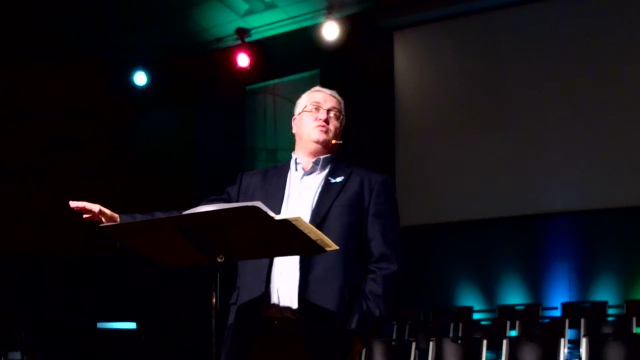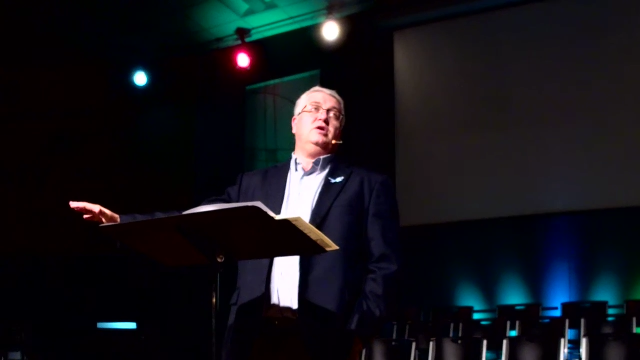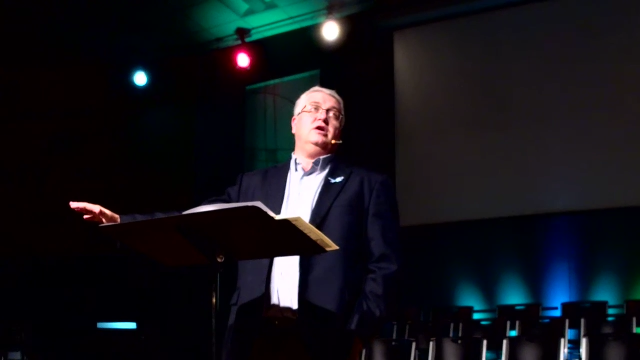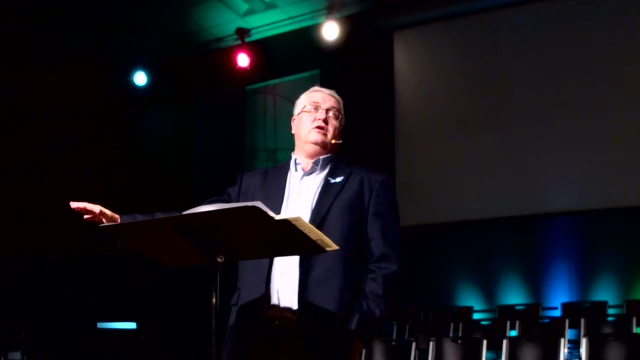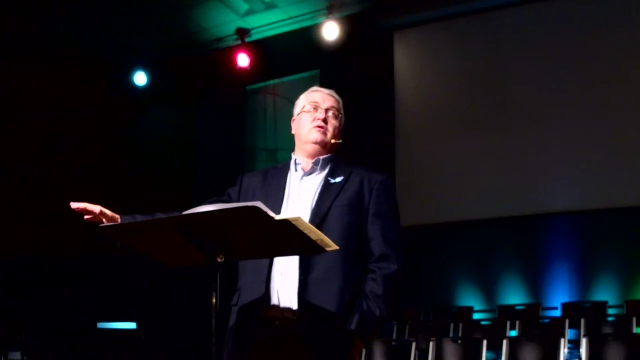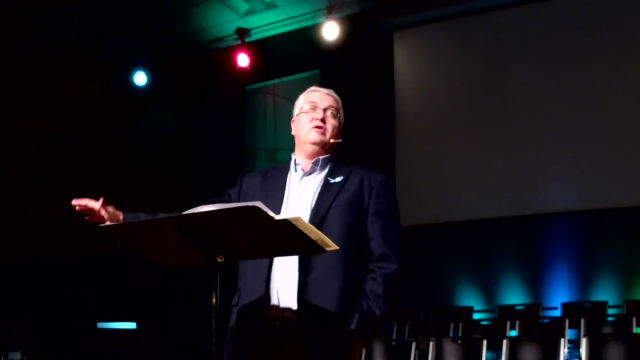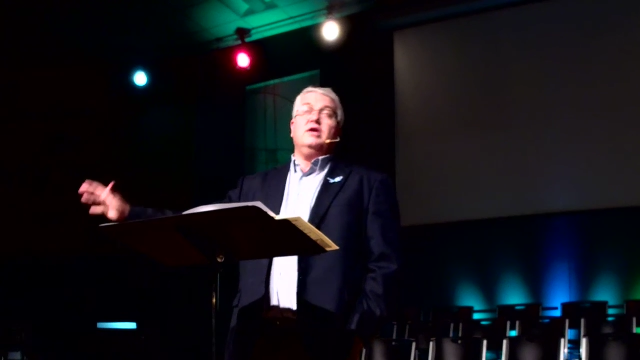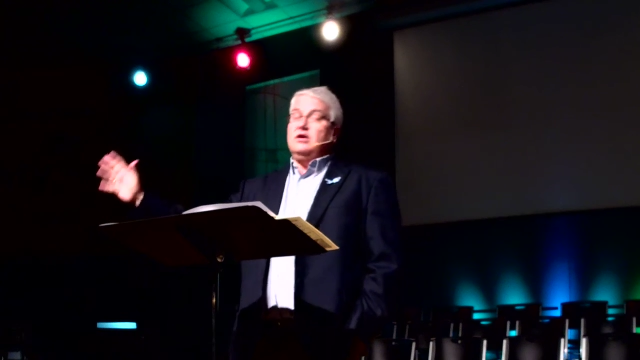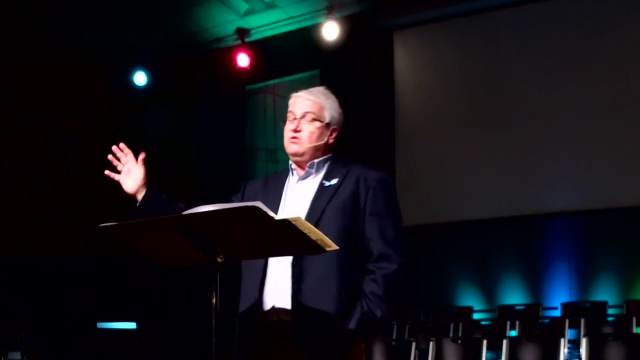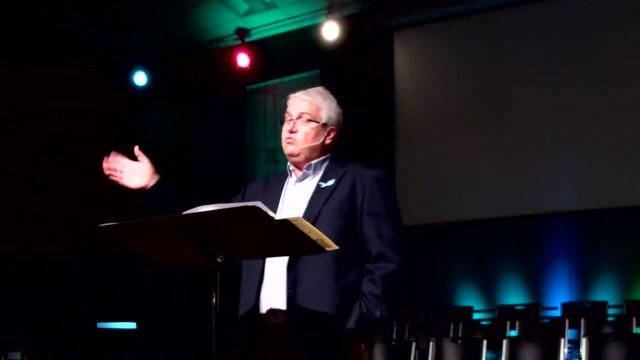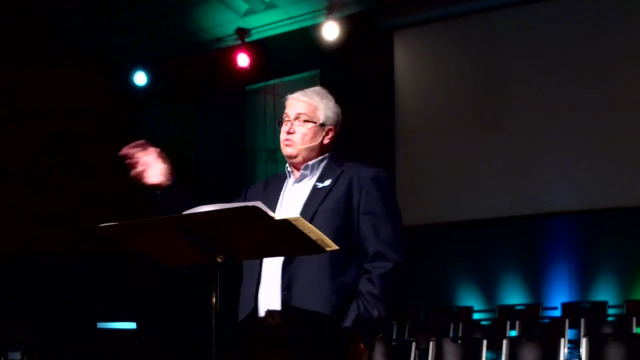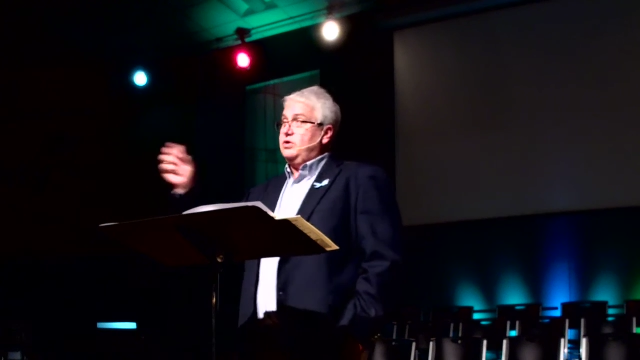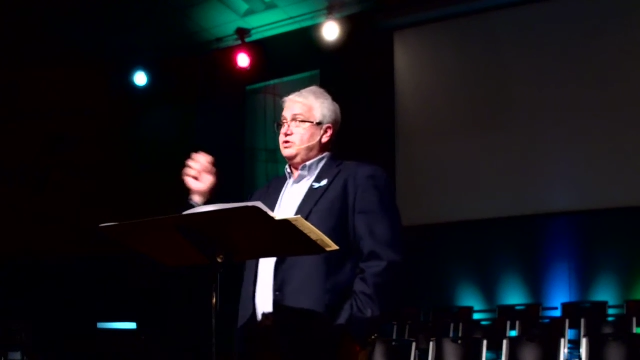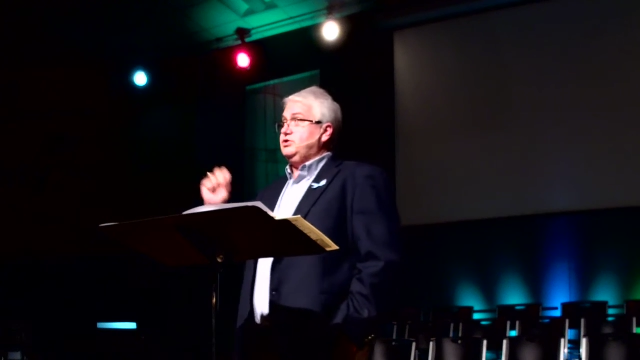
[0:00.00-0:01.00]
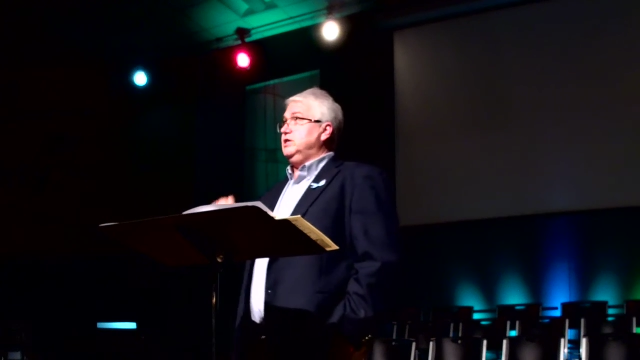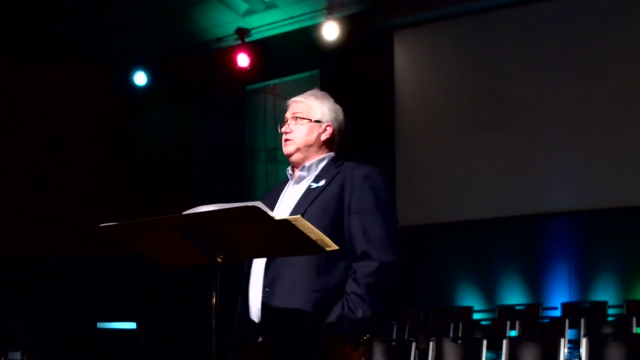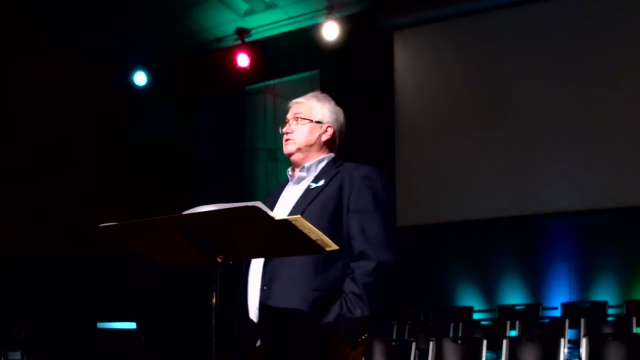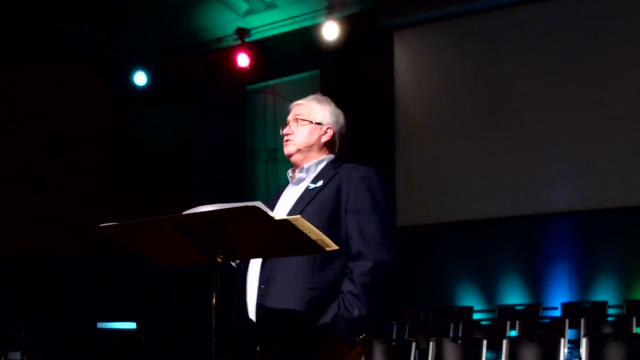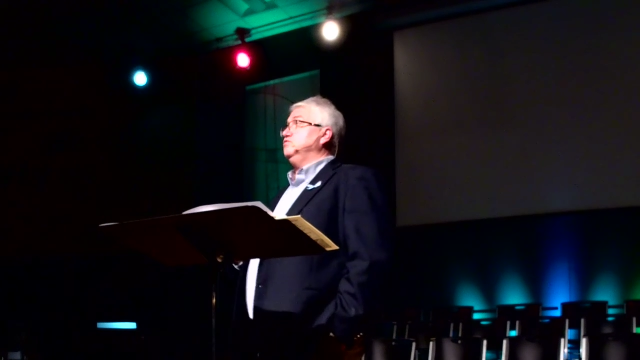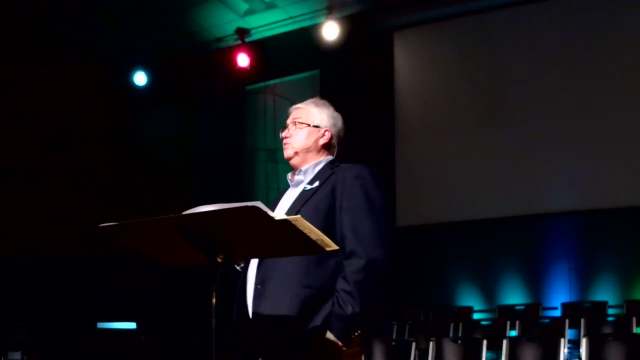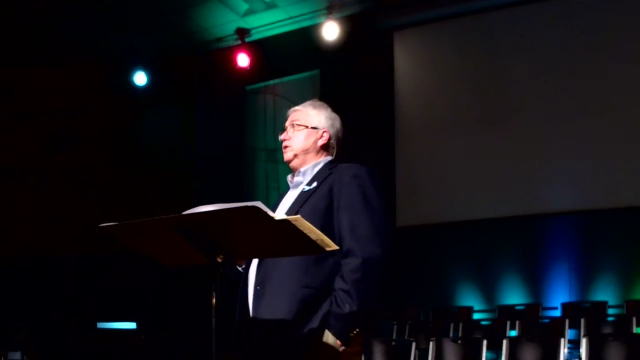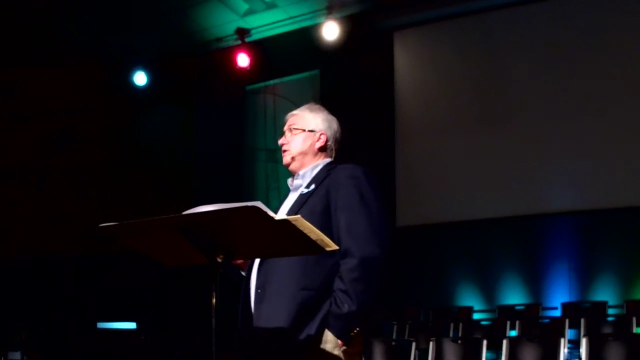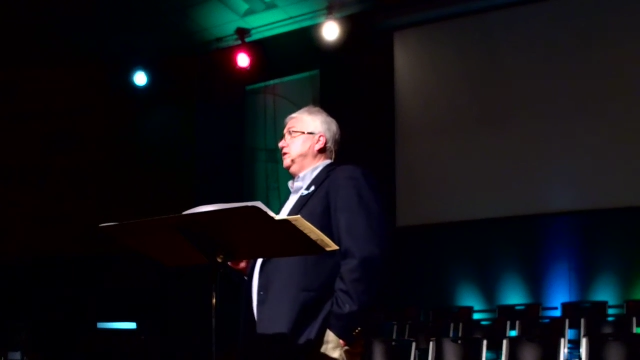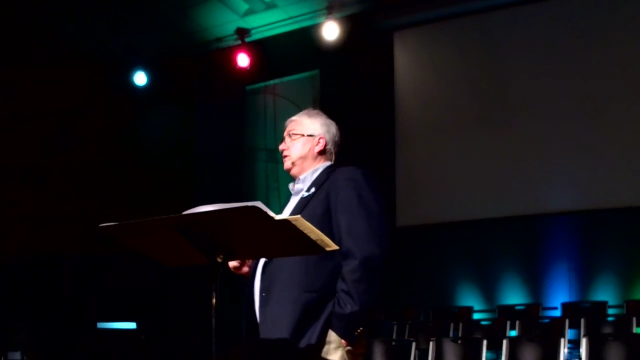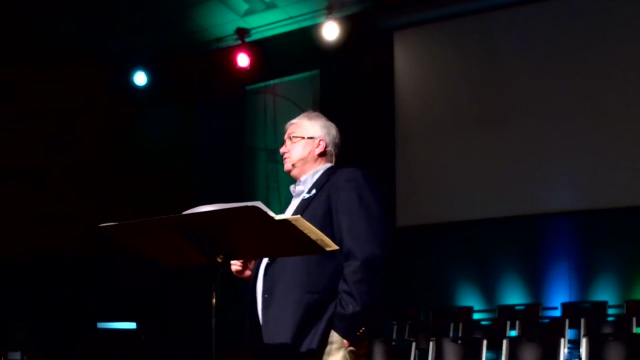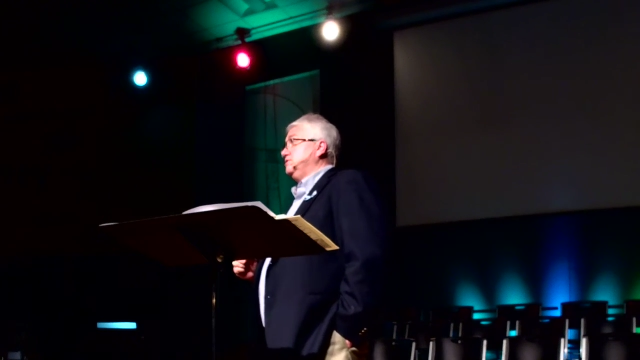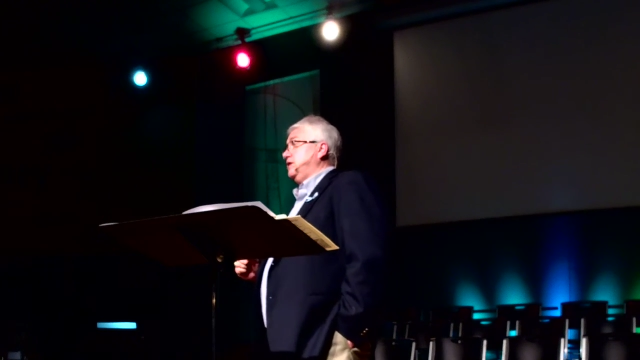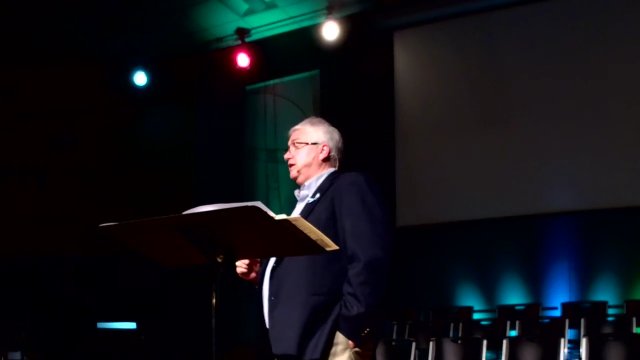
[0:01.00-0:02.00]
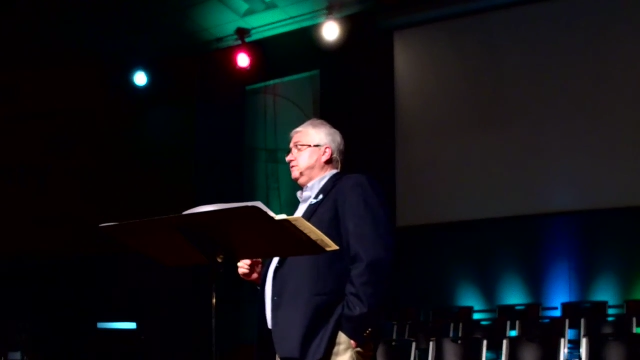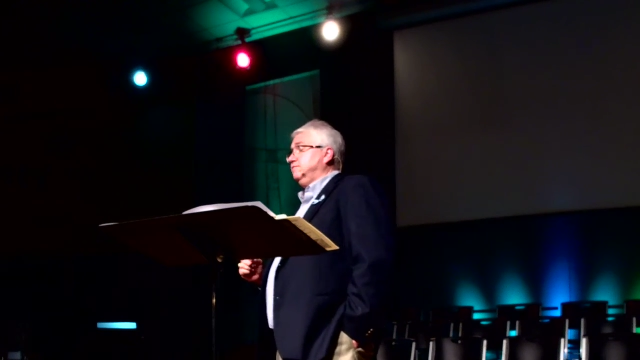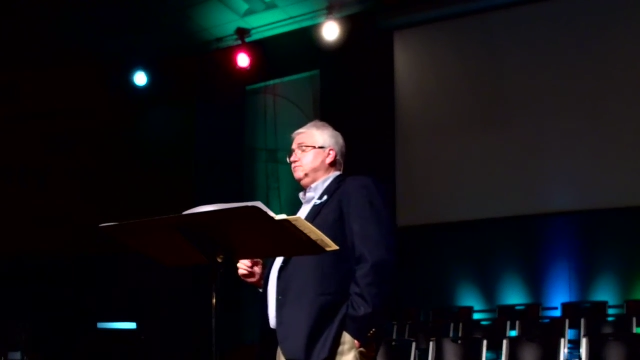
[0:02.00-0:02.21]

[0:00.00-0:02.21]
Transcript: well with Jesus when he does that.